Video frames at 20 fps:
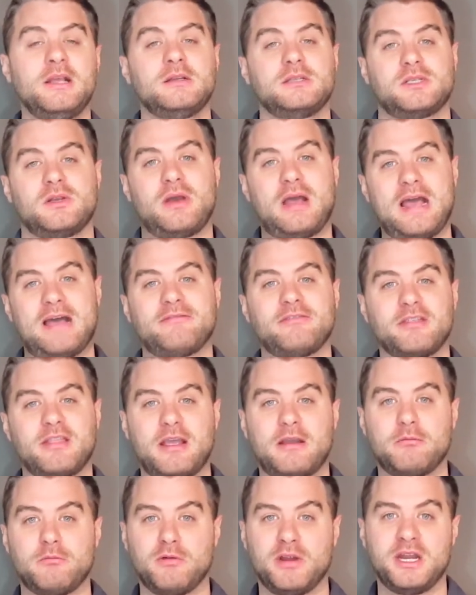So having
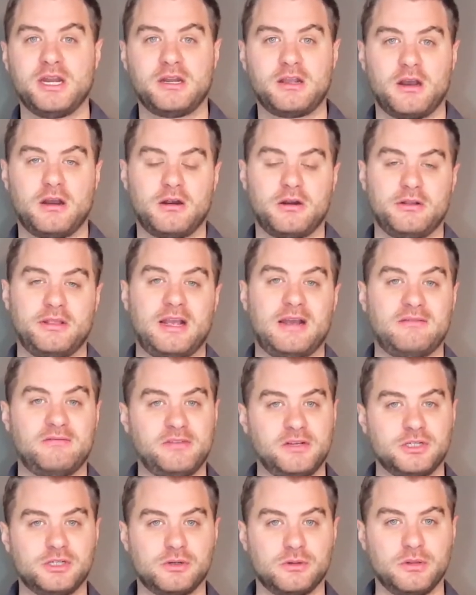that rate card, that
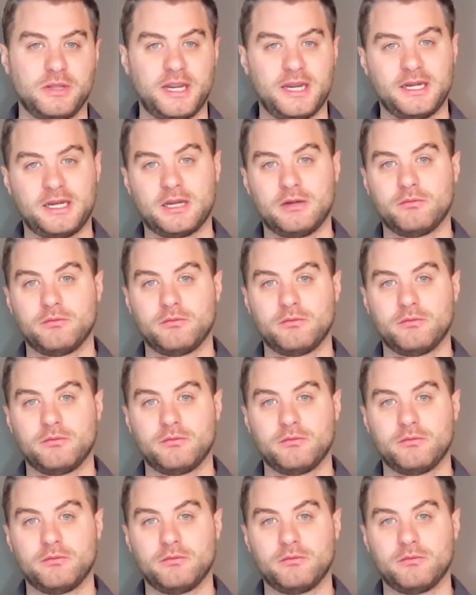visual aid,